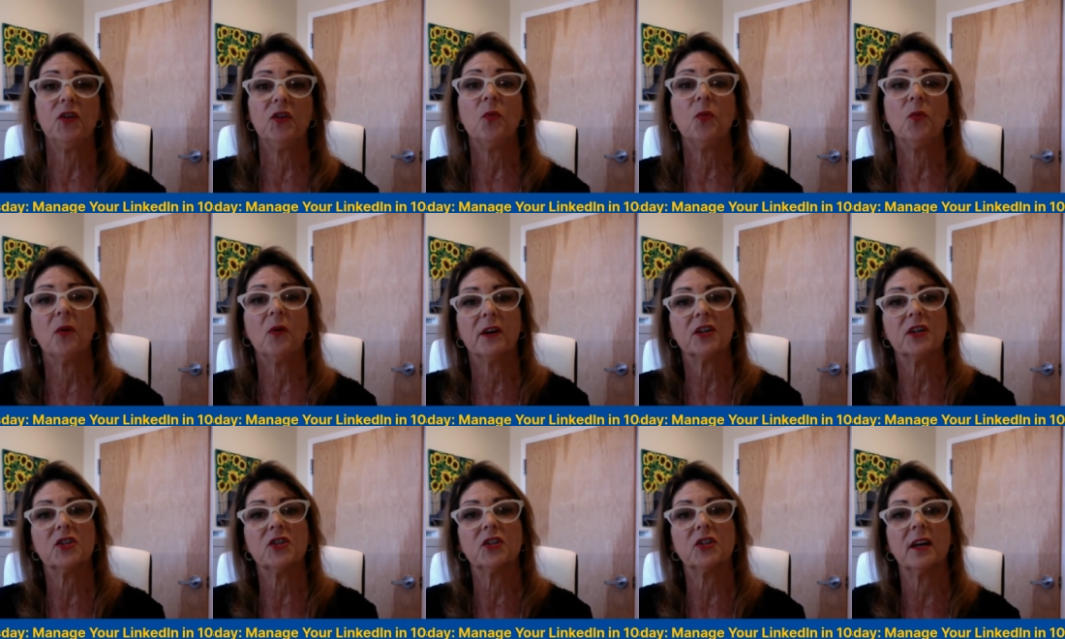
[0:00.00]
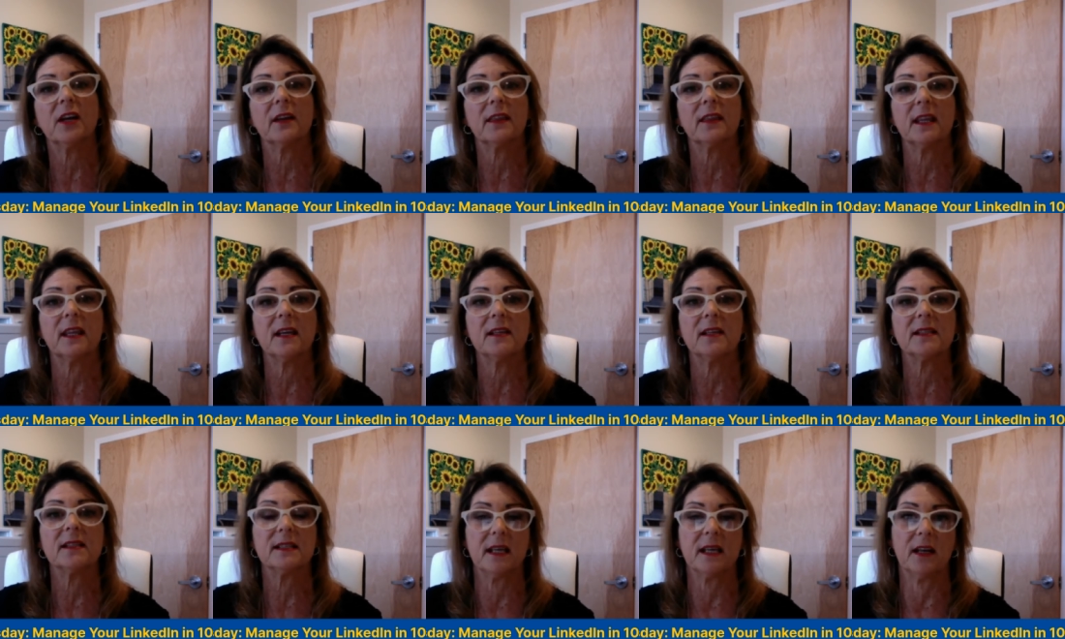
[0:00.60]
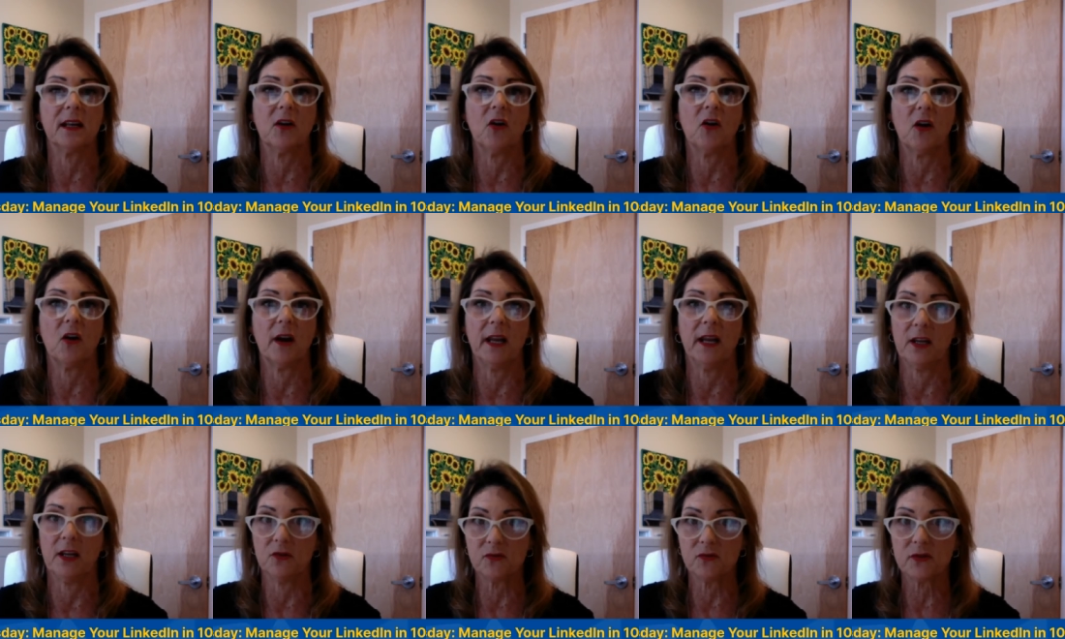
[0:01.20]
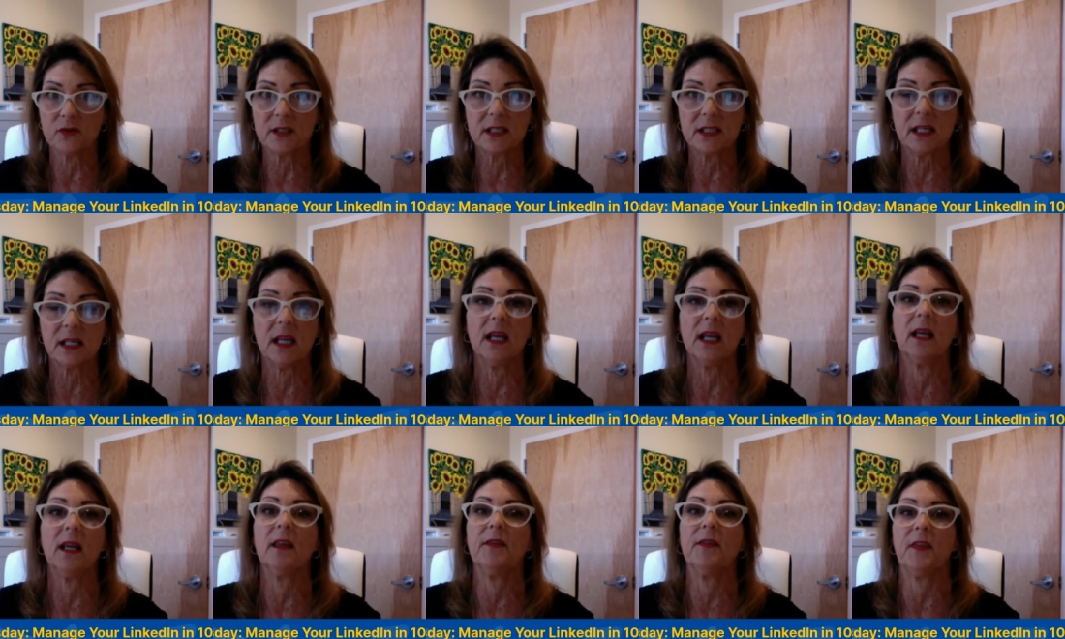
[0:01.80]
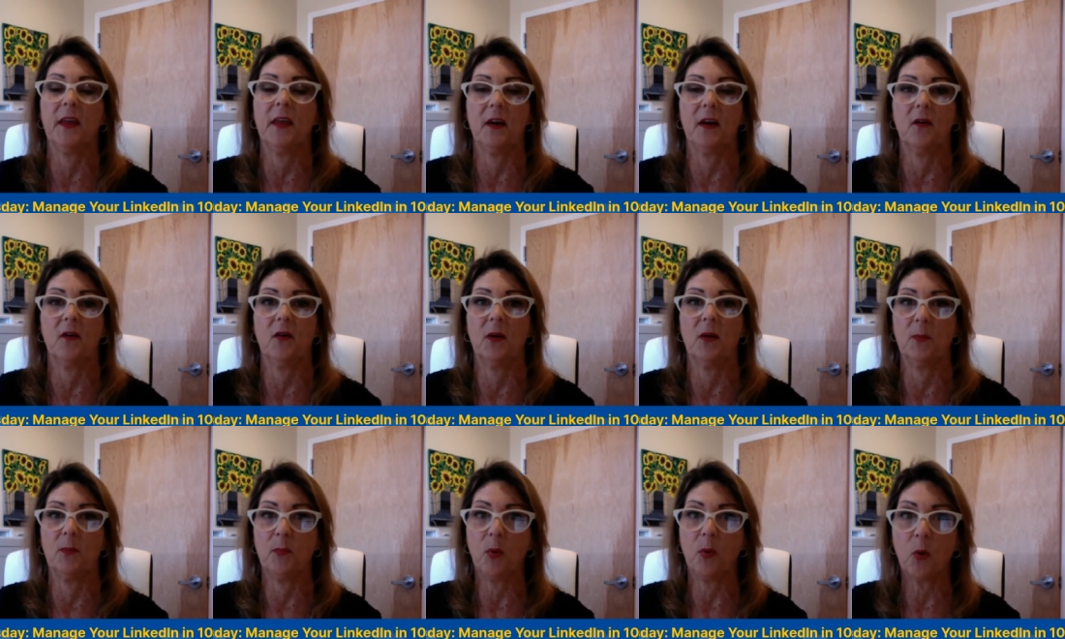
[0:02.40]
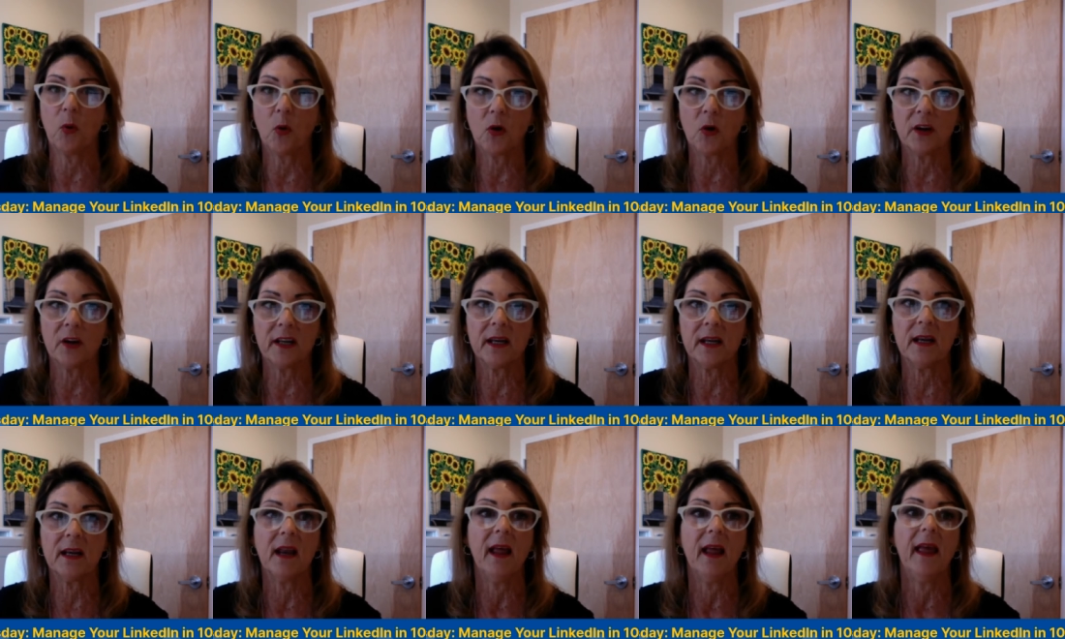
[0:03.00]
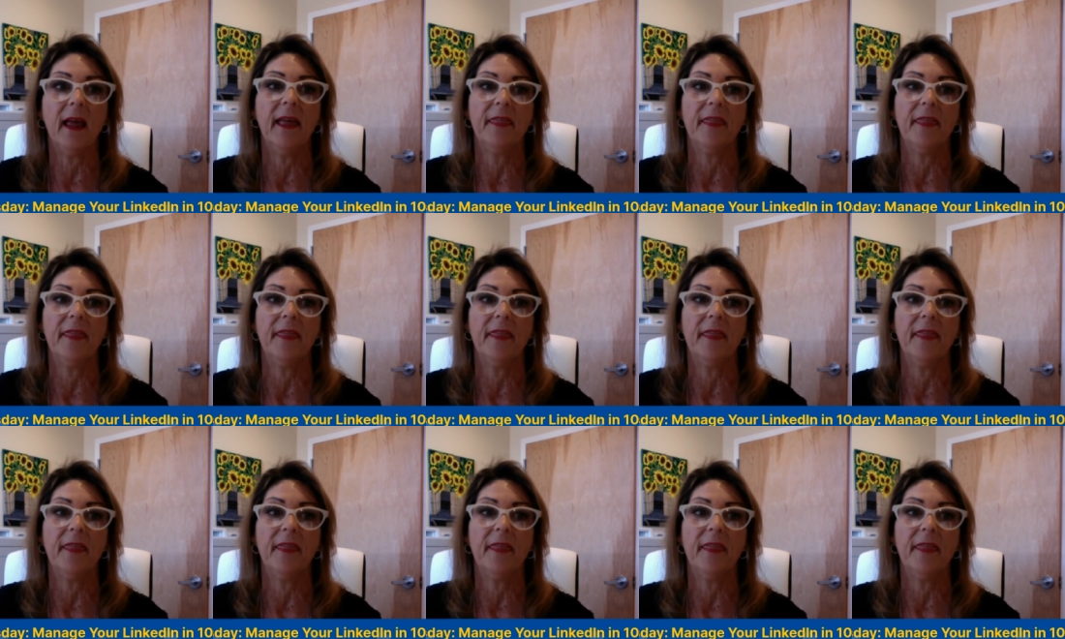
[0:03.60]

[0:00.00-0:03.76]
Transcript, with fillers: You want to share things that are interesting, that are important,